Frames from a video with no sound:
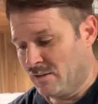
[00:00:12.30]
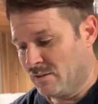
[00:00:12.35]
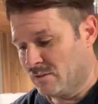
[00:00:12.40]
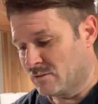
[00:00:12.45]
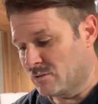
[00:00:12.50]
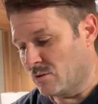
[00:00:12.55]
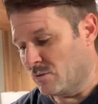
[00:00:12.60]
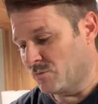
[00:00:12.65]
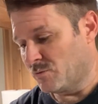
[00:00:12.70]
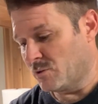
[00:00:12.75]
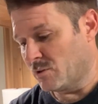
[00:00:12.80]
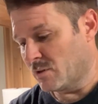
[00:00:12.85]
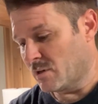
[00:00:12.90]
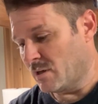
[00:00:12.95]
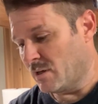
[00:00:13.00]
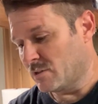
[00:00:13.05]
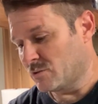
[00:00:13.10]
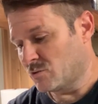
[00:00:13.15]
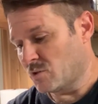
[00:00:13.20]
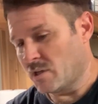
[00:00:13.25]
So if you're a
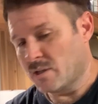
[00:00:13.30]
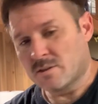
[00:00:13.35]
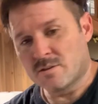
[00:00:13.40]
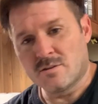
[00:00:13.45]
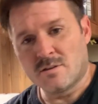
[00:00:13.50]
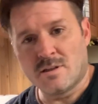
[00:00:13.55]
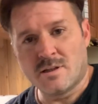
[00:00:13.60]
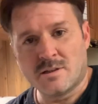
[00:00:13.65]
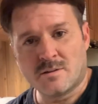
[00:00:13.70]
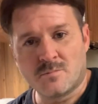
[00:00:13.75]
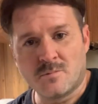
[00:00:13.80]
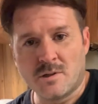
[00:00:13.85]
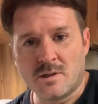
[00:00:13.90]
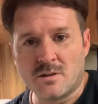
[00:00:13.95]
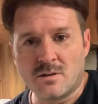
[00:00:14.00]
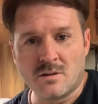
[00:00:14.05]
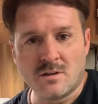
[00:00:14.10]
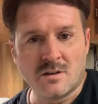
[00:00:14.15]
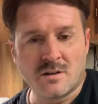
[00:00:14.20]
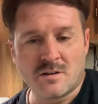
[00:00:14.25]
contractor like me,
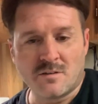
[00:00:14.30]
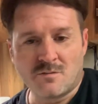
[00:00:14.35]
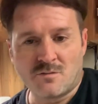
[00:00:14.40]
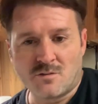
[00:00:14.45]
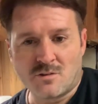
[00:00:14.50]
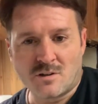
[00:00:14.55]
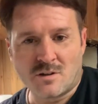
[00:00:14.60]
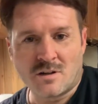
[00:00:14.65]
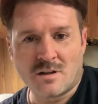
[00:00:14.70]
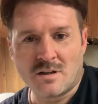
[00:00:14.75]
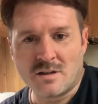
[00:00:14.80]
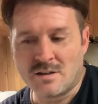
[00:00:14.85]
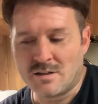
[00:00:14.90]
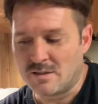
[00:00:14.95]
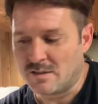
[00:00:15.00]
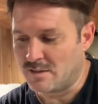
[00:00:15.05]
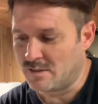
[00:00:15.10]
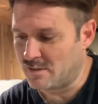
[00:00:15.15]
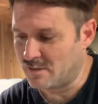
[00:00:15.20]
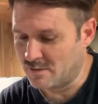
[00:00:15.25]
you're looking for
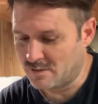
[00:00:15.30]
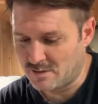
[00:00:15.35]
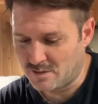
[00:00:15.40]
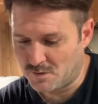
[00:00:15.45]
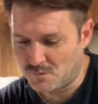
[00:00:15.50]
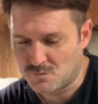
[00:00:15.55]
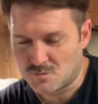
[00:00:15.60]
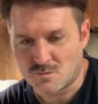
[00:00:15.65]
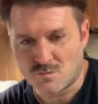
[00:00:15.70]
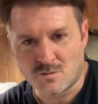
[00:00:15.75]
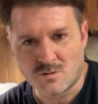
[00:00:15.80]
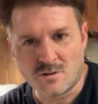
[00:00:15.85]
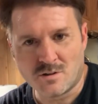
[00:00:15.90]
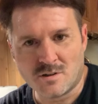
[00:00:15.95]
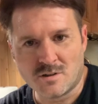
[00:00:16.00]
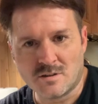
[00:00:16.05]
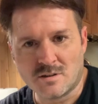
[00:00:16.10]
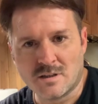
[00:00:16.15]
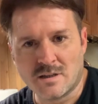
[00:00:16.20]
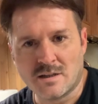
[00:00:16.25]
gifts
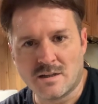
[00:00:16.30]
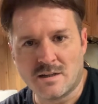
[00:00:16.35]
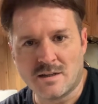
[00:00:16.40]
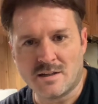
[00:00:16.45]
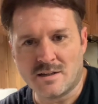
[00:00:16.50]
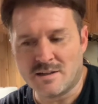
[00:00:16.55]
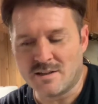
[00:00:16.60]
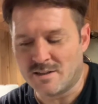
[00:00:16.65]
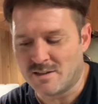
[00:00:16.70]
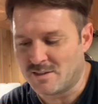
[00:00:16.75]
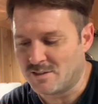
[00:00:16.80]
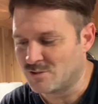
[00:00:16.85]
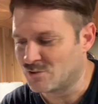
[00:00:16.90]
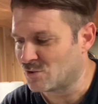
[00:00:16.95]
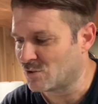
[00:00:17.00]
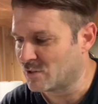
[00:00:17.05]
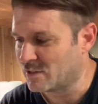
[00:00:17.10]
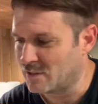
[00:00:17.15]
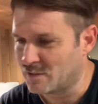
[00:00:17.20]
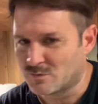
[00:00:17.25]
for the guys
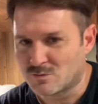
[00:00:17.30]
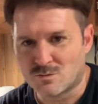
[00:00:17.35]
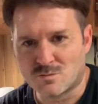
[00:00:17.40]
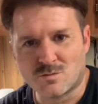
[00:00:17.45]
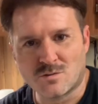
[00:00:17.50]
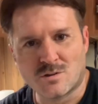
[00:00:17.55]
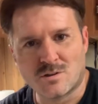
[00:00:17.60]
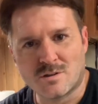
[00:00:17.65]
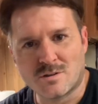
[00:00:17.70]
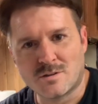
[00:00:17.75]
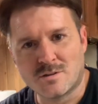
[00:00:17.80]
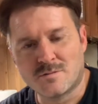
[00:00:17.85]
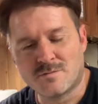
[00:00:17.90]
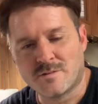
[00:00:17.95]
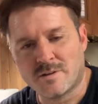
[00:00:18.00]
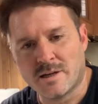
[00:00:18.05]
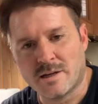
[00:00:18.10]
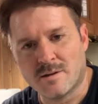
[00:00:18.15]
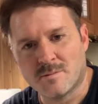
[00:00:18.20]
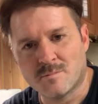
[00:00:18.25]
or gifts for
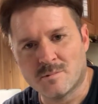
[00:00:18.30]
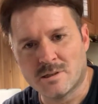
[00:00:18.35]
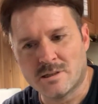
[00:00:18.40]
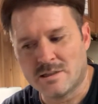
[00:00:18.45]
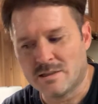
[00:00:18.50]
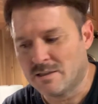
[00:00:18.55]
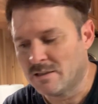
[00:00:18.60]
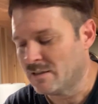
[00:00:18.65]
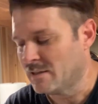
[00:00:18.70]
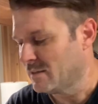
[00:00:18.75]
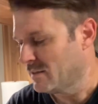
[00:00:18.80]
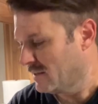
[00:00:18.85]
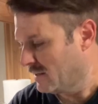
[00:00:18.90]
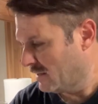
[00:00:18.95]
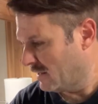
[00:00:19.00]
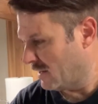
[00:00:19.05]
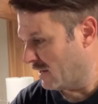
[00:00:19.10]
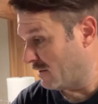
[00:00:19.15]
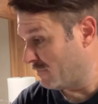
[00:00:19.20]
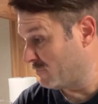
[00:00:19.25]
family,
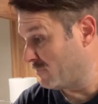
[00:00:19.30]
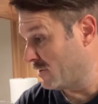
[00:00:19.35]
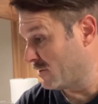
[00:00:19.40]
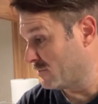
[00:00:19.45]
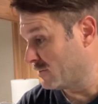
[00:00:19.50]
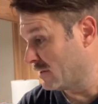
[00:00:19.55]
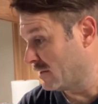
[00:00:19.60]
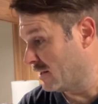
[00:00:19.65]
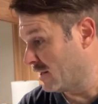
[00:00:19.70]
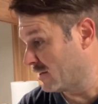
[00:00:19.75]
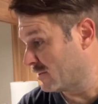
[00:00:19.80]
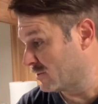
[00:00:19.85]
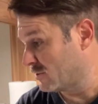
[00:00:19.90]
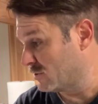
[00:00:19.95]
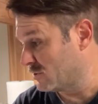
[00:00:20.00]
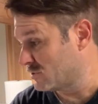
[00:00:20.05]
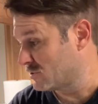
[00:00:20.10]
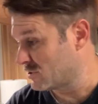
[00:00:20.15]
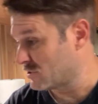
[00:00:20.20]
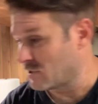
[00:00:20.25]
I found a lot of
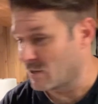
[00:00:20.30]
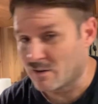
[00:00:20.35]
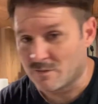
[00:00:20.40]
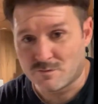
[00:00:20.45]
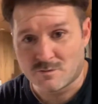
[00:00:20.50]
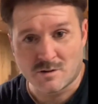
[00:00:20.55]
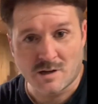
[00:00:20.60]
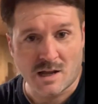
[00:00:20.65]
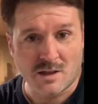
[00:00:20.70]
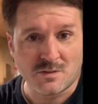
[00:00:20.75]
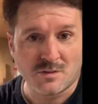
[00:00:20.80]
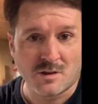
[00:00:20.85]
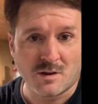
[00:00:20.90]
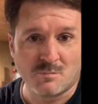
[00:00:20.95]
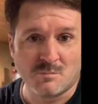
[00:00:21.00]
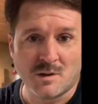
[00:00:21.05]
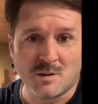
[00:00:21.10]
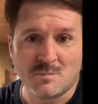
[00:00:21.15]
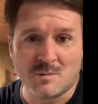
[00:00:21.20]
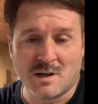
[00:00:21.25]
good stuff, and I
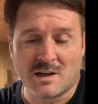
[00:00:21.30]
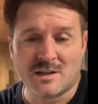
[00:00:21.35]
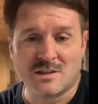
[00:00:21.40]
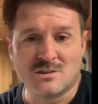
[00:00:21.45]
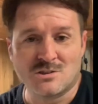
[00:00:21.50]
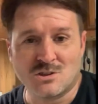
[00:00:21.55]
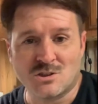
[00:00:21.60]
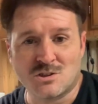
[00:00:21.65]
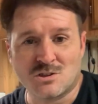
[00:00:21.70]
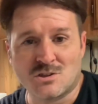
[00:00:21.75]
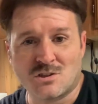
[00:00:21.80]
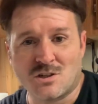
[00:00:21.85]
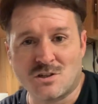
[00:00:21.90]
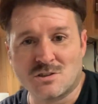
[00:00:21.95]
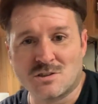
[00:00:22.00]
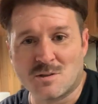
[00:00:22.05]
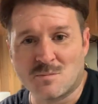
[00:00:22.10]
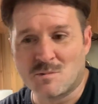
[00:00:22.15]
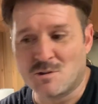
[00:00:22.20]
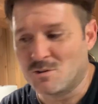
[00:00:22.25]
thought maybe I could just share
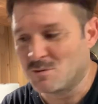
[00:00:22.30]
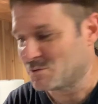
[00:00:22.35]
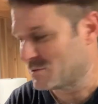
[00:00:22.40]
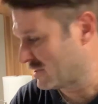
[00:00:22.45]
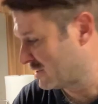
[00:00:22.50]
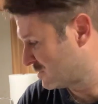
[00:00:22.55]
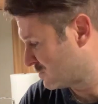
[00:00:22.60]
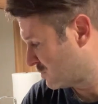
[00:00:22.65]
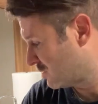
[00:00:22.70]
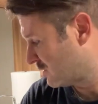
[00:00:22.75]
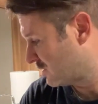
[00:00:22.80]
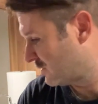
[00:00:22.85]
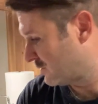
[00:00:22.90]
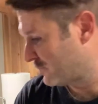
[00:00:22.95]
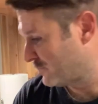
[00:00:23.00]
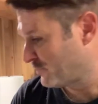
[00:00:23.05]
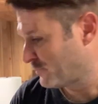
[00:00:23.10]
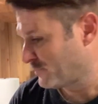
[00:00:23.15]
some of those things with you.